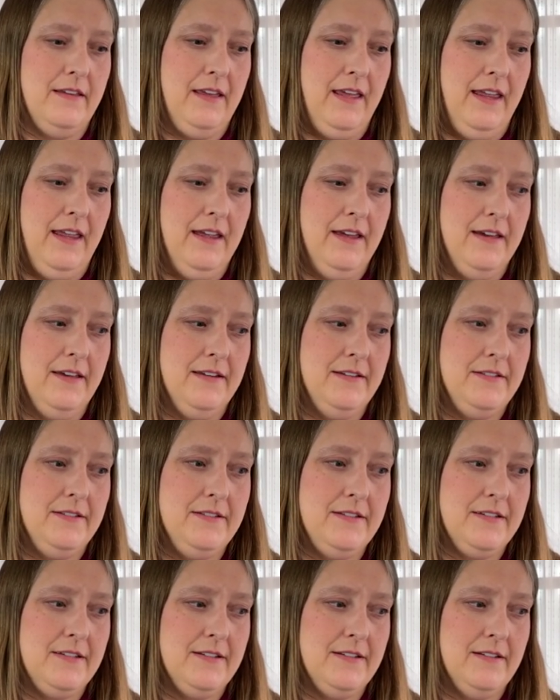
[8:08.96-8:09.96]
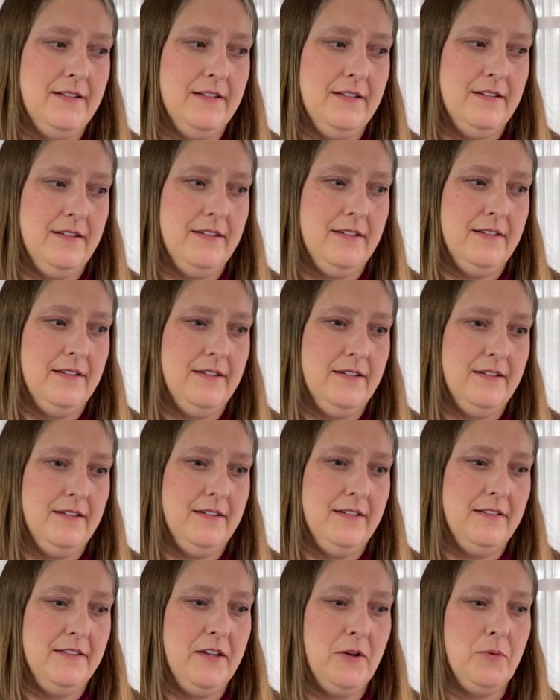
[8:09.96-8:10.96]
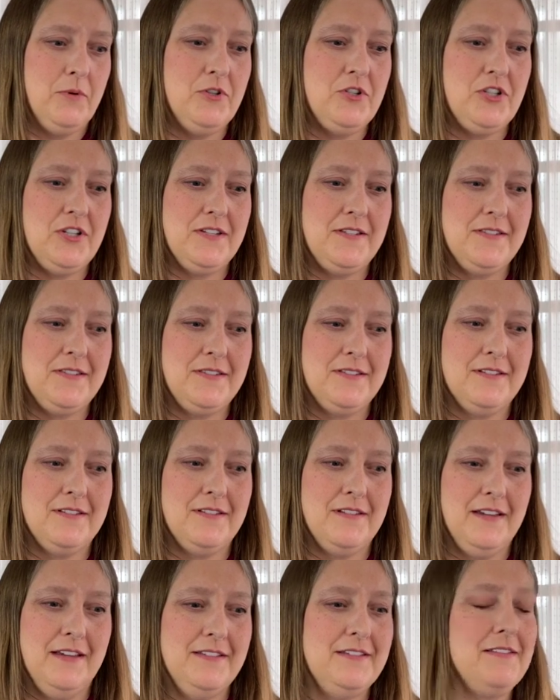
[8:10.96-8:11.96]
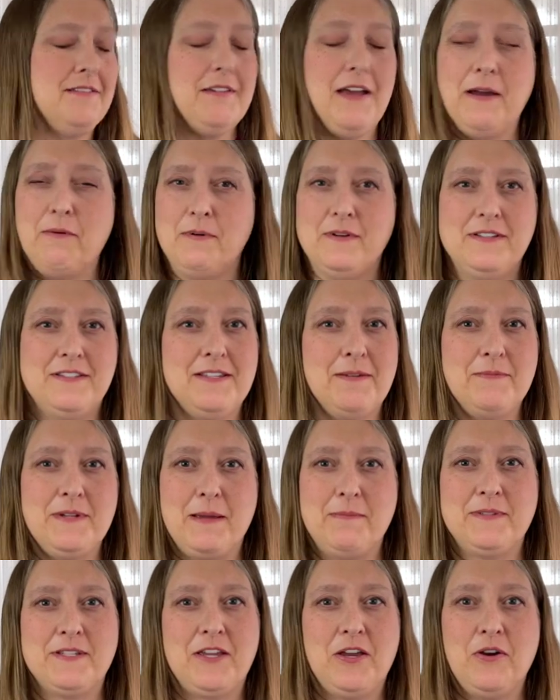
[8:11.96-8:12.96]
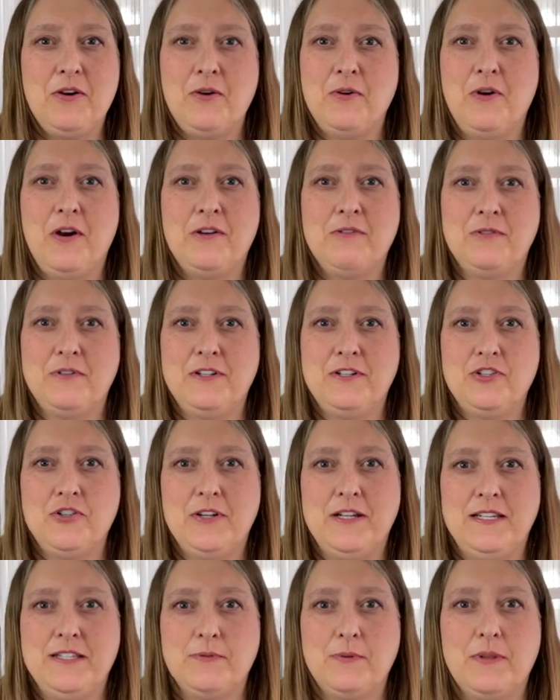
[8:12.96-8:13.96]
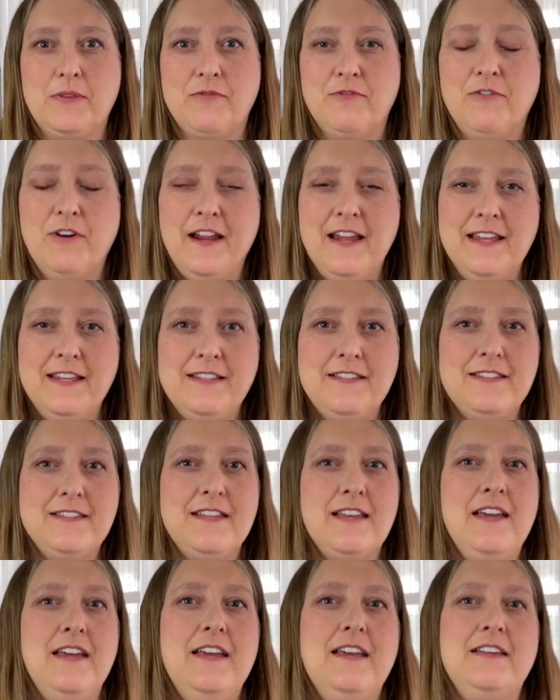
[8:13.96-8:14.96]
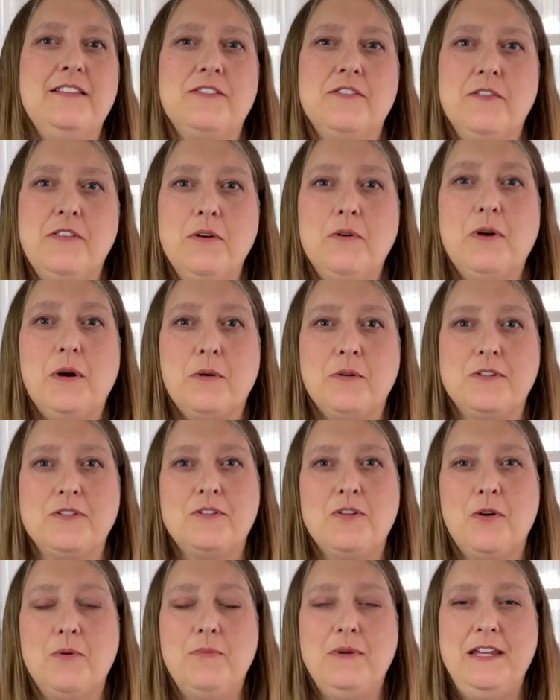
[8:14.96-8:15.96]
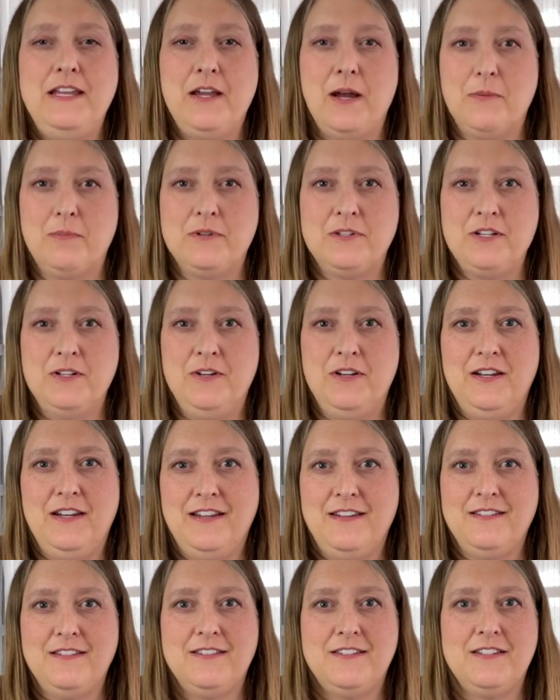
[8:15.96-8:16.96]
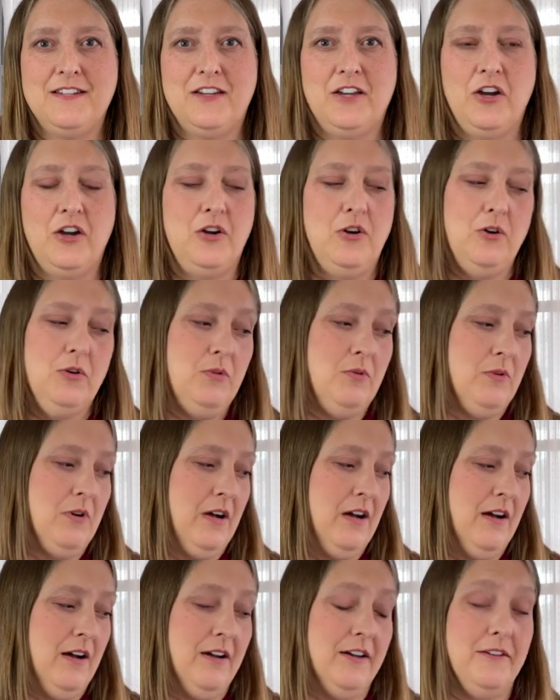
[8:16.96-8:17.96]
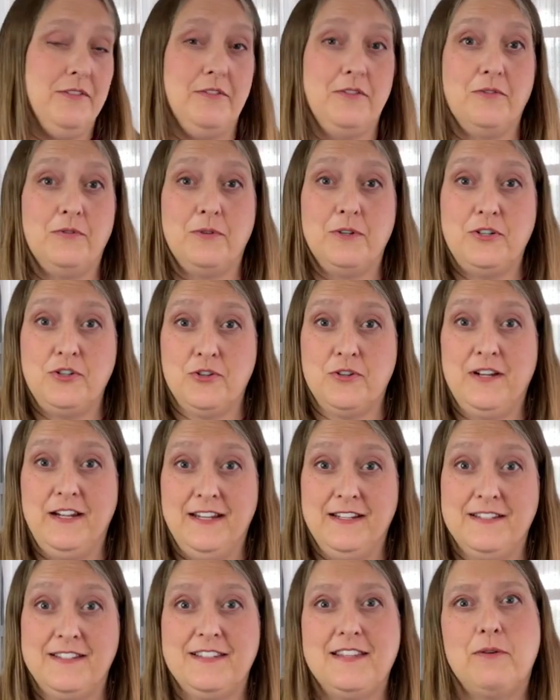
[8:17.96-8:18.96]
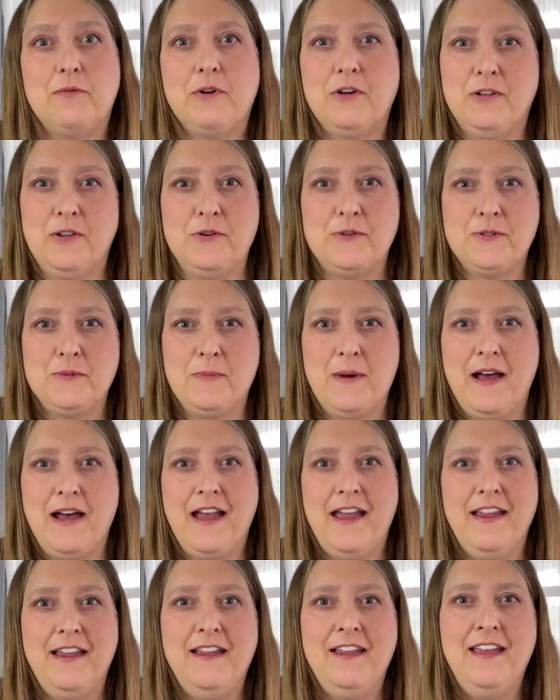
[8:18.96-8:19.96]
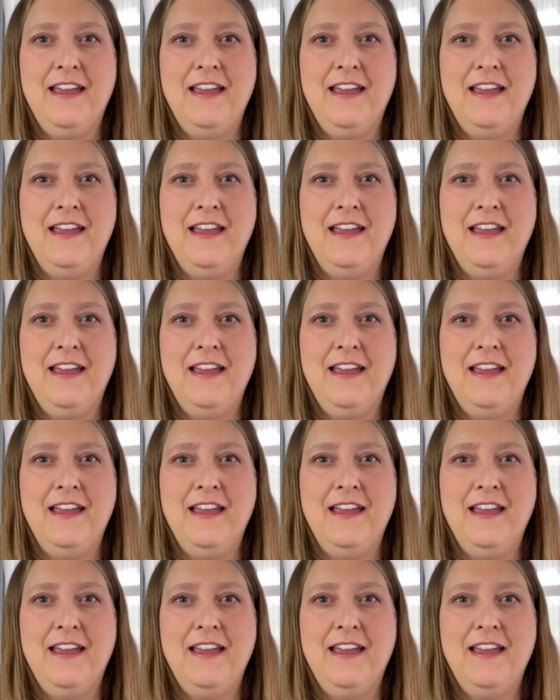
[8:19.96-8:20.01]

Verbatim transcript: And there were just, I would sometimes go on retreats with friends, so there were so many opportunities to go on retreats that were close by,